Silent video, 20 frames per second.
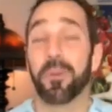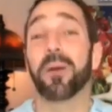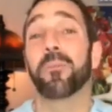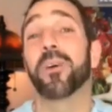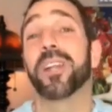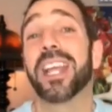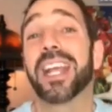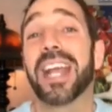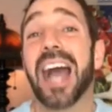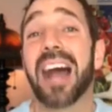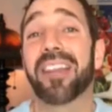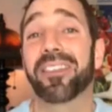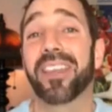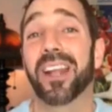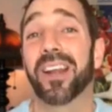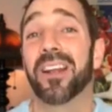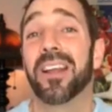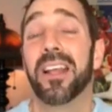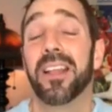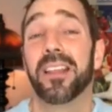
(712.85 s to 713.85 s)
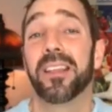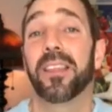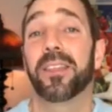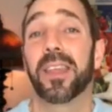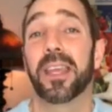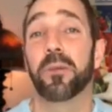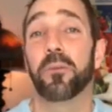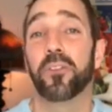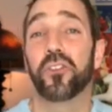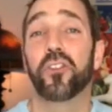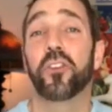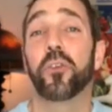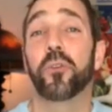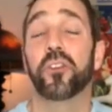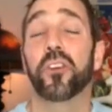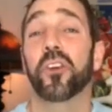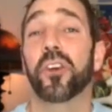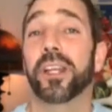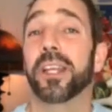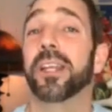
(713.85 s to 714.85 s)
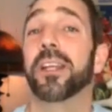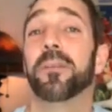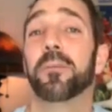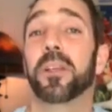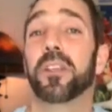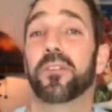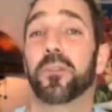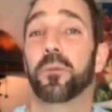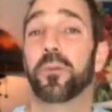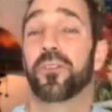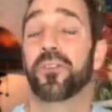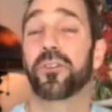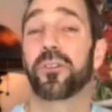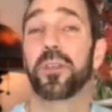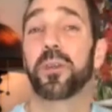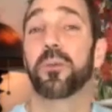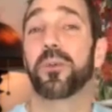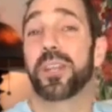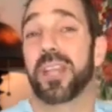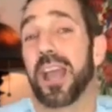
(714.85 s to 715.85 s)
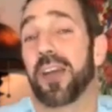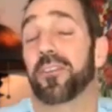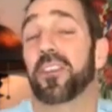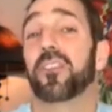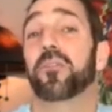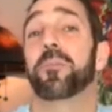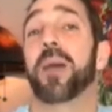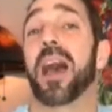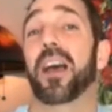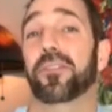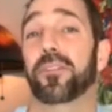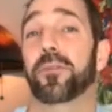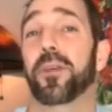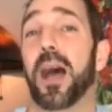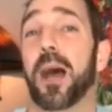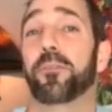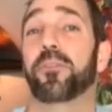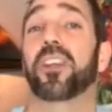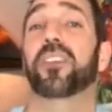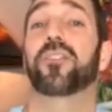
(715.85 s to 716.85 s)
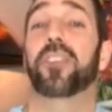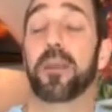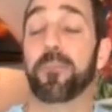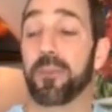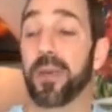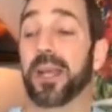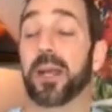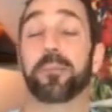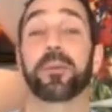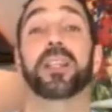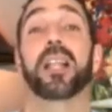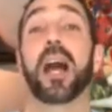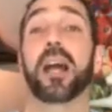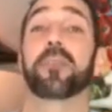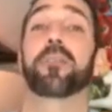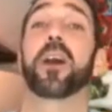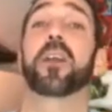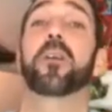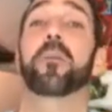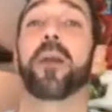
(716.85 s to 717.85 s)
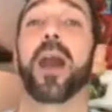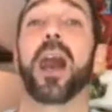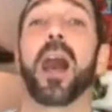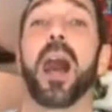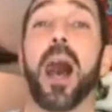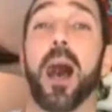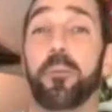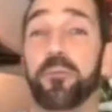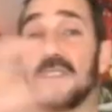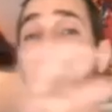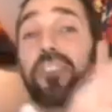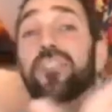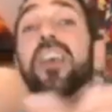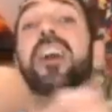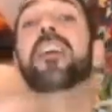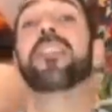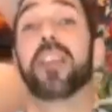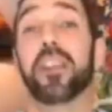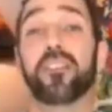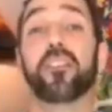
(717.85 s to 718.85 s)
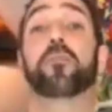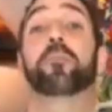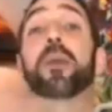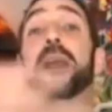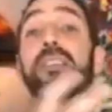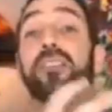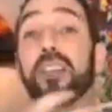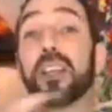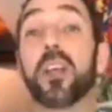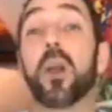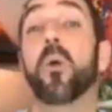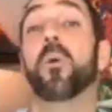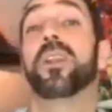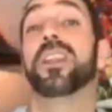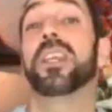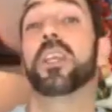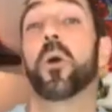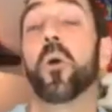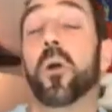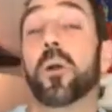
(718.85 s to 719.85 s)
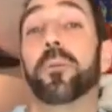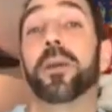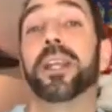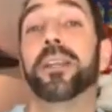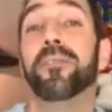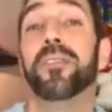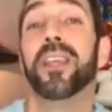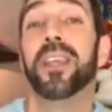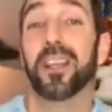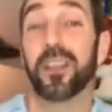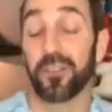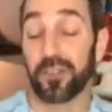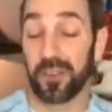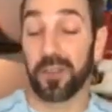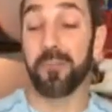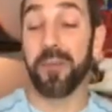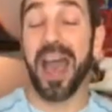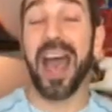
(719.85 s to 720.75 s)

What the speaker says: But when they got there, the thing was too dirty, because it was, you know, when you have these massive objects, they pick up a lot of other objects that just basically go in the orbit because of the